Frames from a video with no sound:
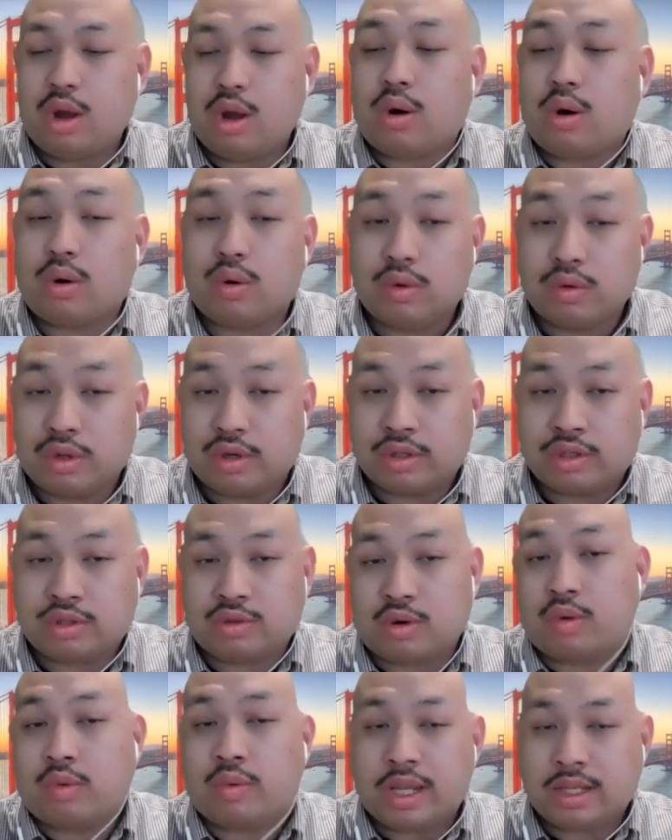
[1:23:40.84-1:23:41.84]
holders
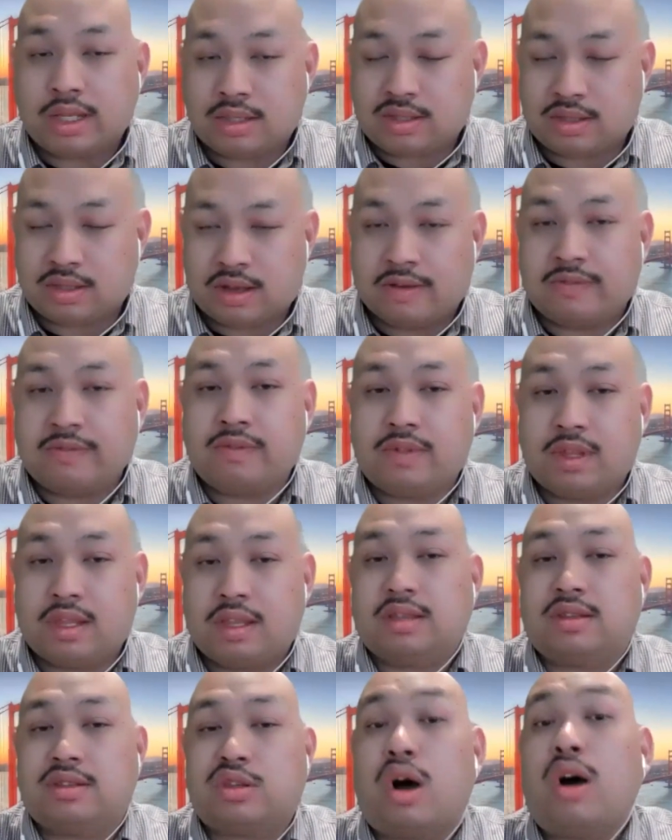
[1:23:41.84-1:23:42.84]
or rights of
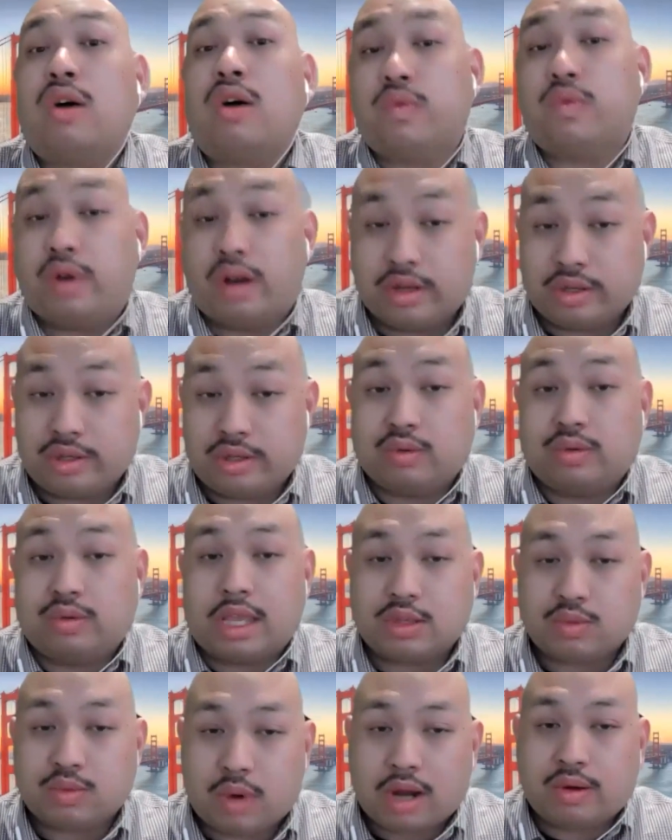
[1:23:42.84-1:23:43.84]
the software. So
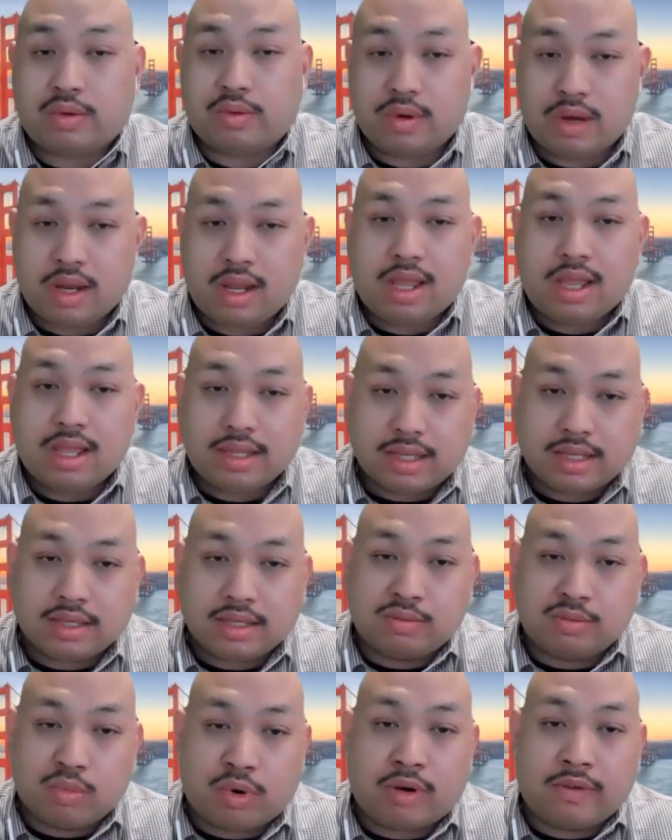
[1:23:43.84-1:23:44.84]
that's why this
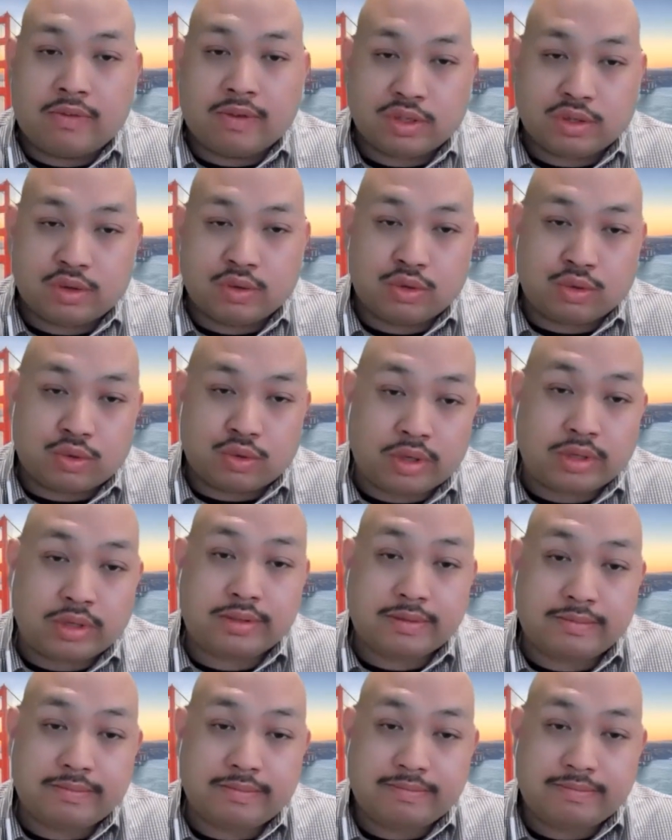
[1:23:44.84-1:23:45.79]
is more of a sole source.